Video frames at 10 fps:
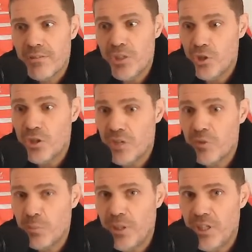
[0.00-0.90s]
that you're going to have
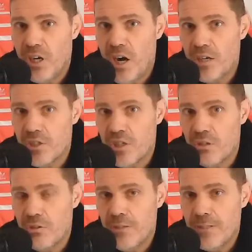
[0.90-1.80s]
to play your hearts
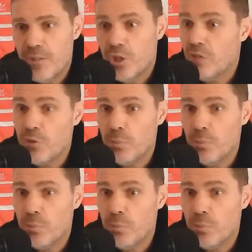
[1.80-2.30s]
out. You're going to have